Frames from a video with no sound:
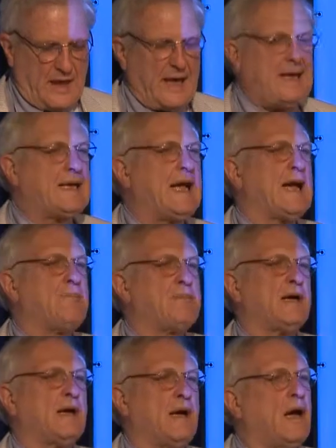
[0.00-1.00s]
it can be
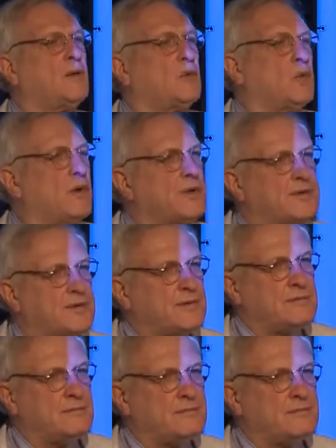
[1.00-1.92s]
a lot worse.